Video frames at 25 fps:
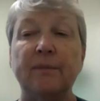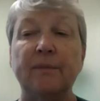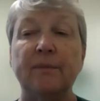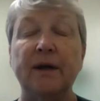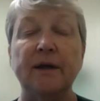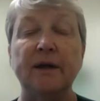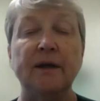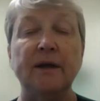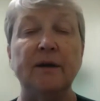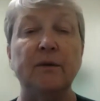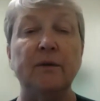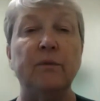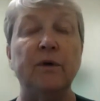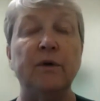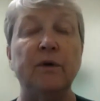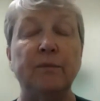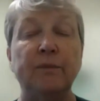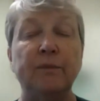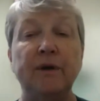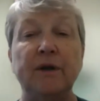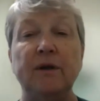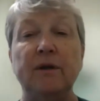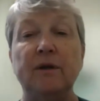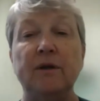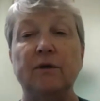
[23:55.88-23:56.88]
but it will
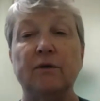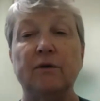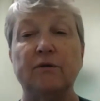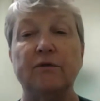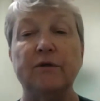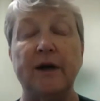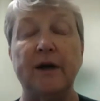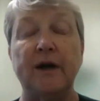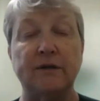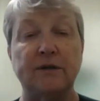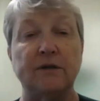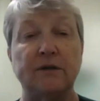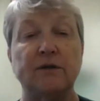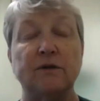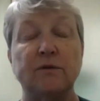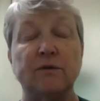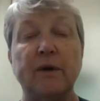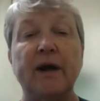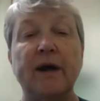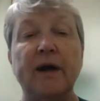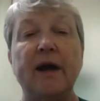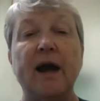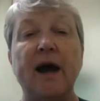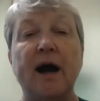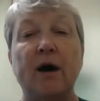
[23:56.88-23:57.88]
be your fastest
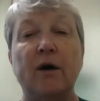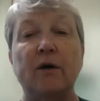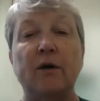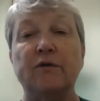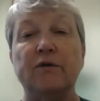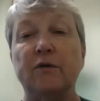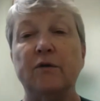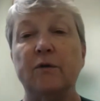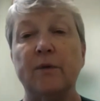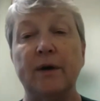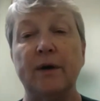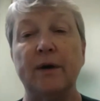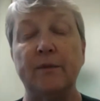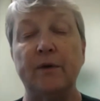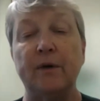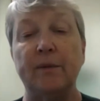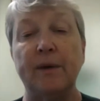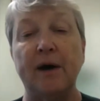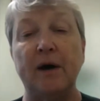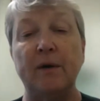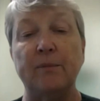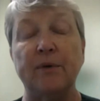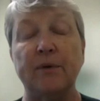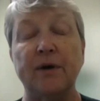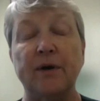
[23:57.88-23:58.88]
way out of a
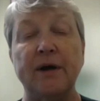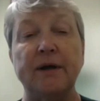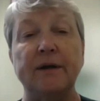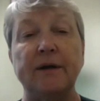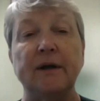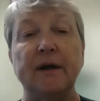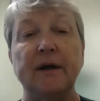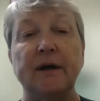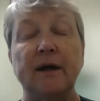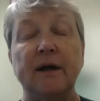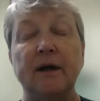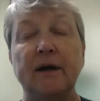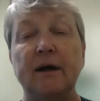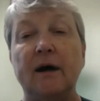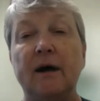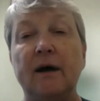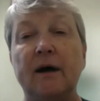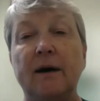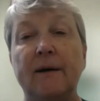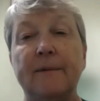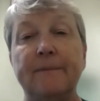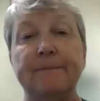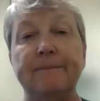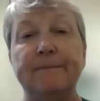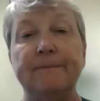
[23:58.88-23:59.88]
ringworm outbreak.
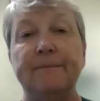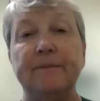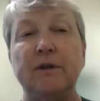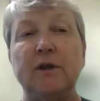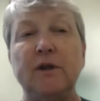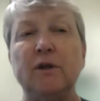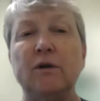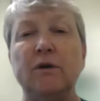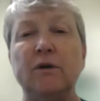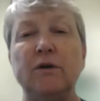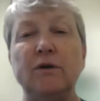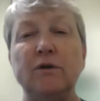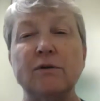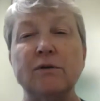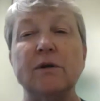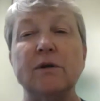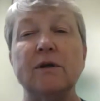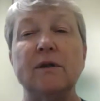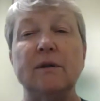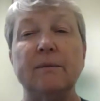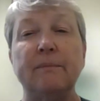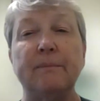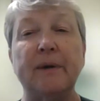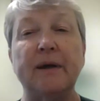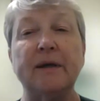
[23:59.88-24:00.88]
Uh, you know,
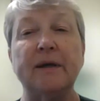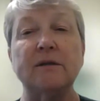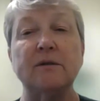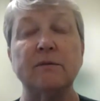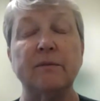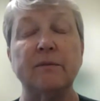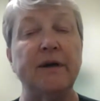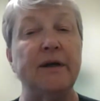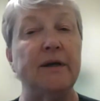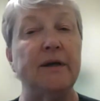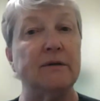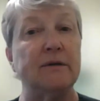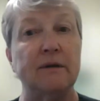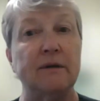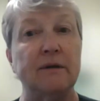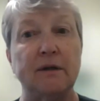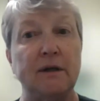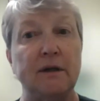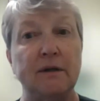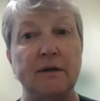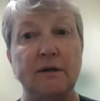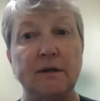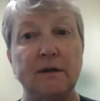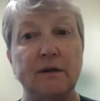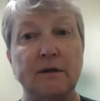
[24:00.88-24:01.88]
usually the best way isn't
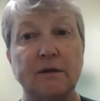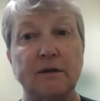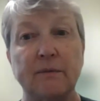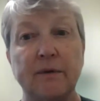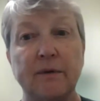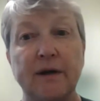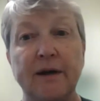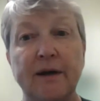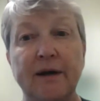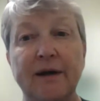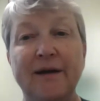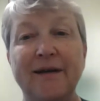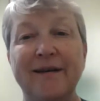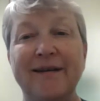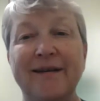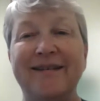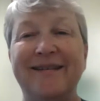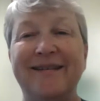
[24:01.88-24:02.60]
the easiest way,